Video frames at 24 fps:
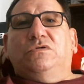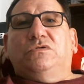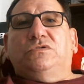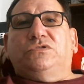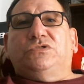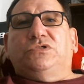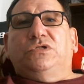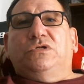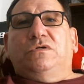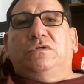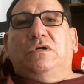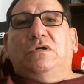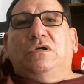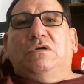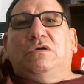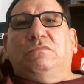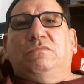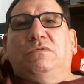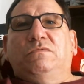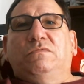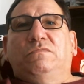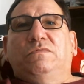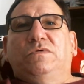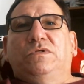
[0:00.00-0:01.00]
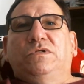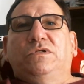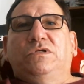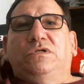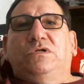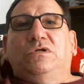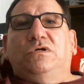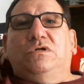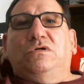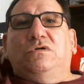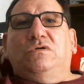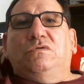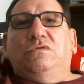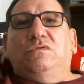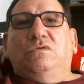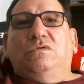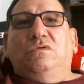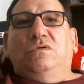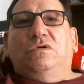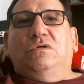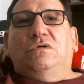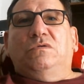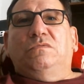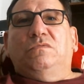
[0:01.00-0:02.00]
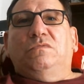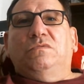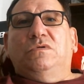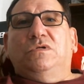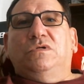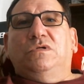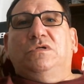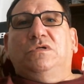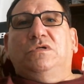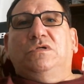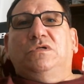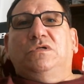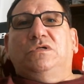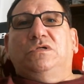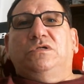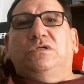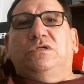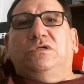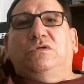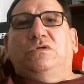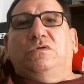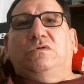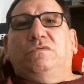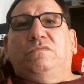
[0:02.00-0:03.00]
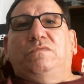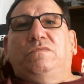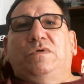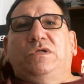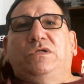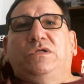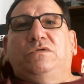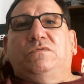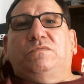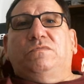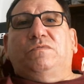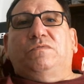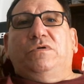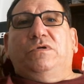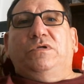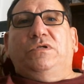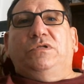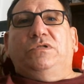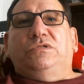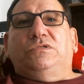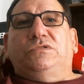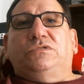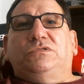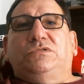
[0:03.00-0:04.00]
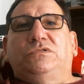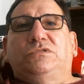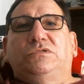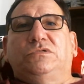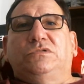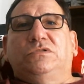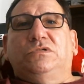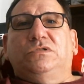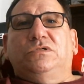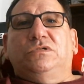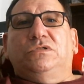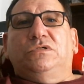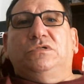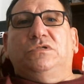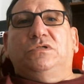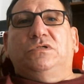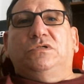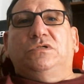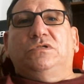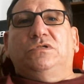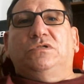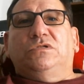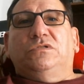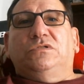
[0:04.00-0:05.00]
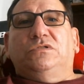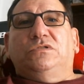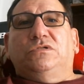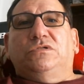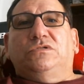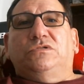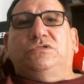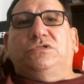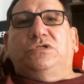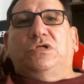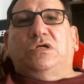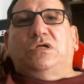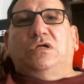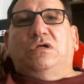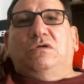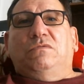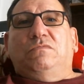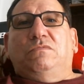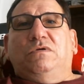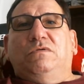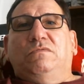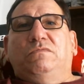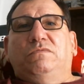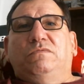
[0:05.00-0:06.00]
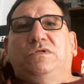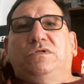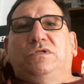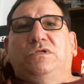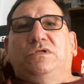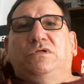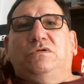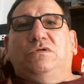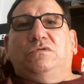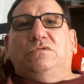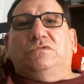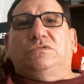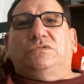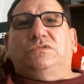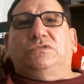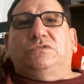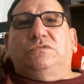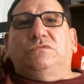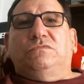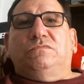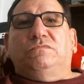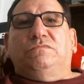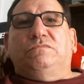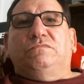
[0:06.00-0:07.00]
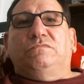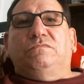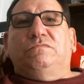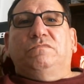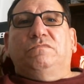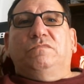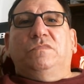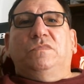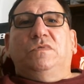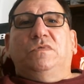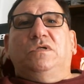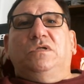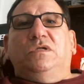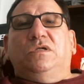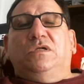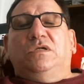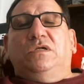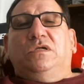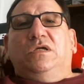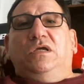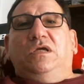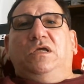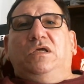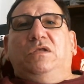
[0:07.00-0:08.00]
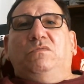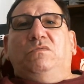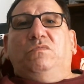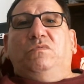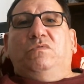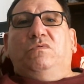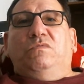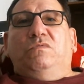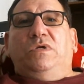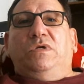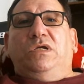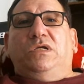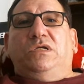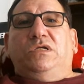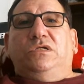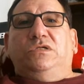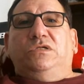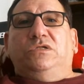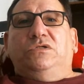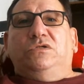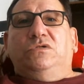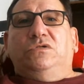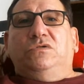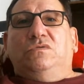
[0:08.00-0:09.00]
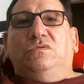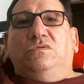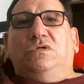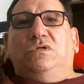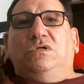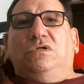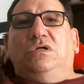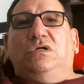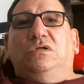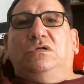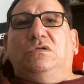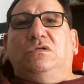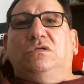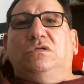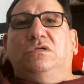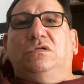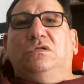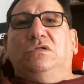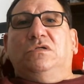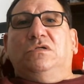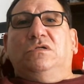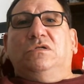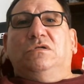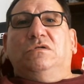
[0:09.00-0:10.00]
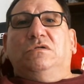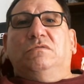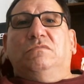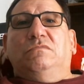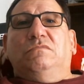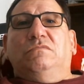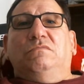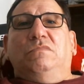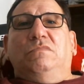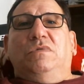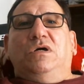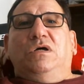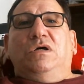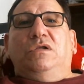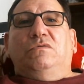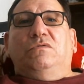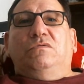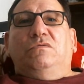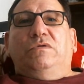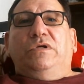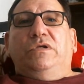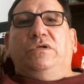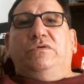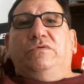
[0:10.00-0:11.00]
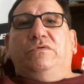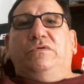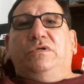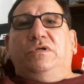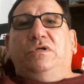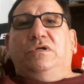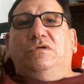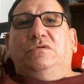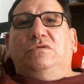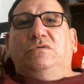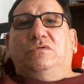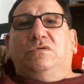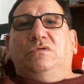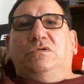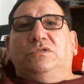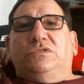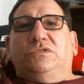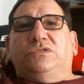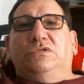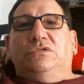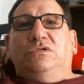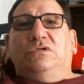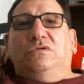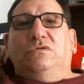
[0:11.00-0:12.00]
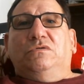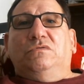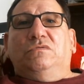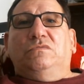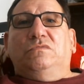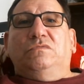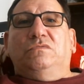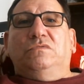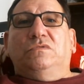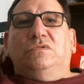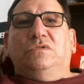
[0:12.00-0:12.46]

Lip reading: share out my video or, invite your friends to check out my videos. And we're making you a moderator now also,